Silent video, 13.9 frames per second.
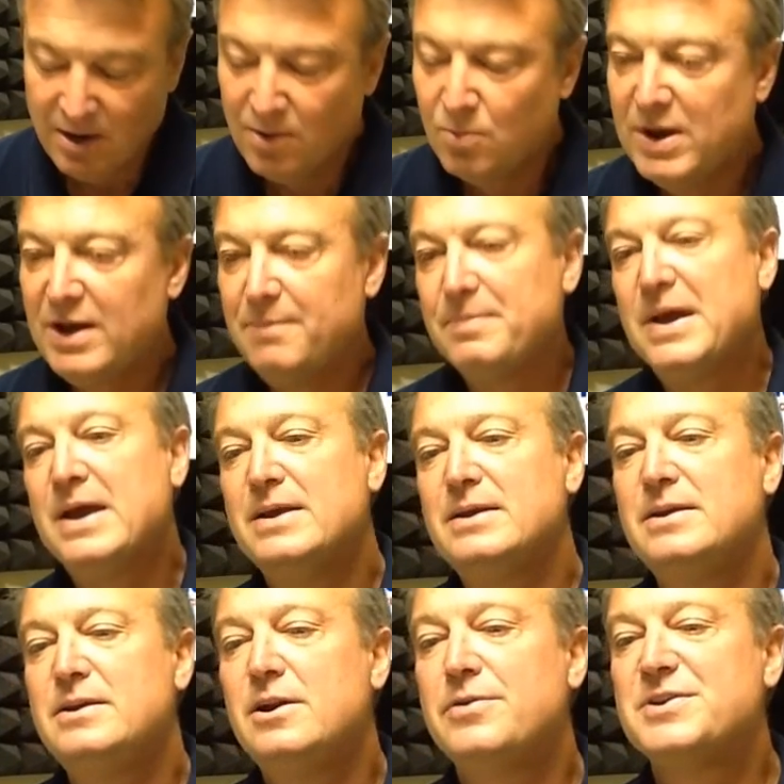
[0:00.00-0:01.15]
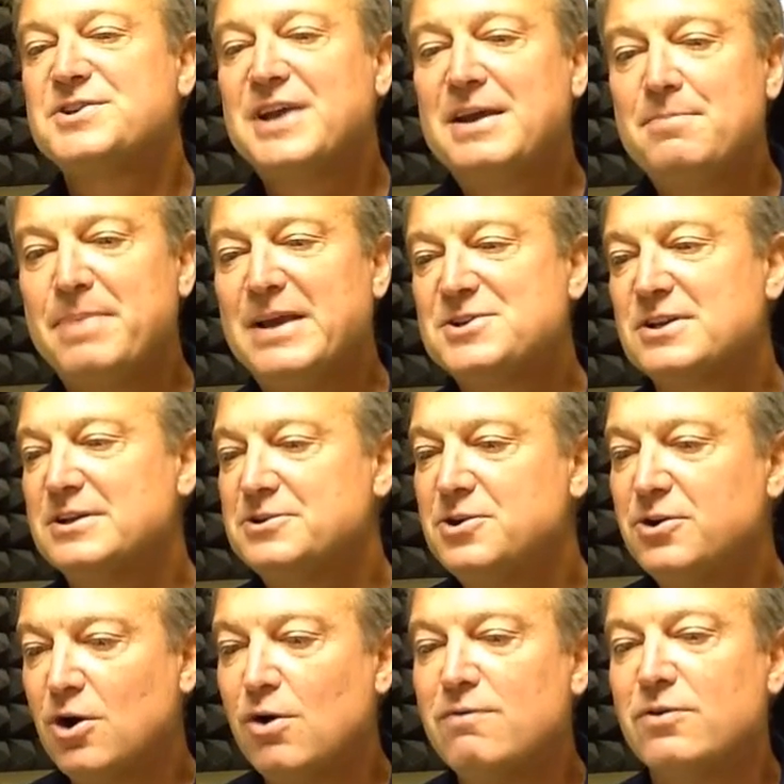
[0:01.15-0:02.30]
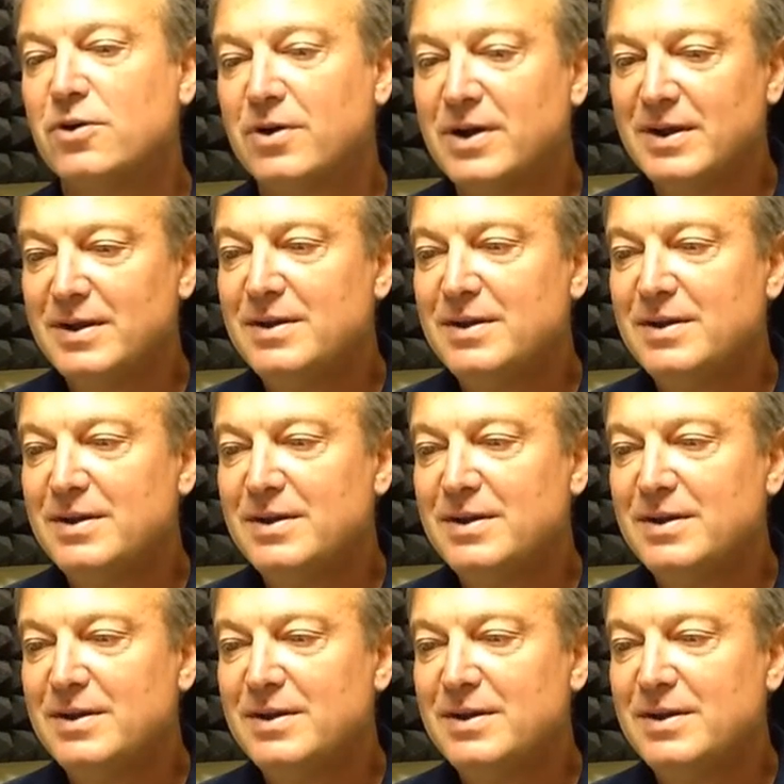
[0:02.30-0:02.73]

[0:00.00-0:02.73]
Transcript: Well, you know, the state basically took over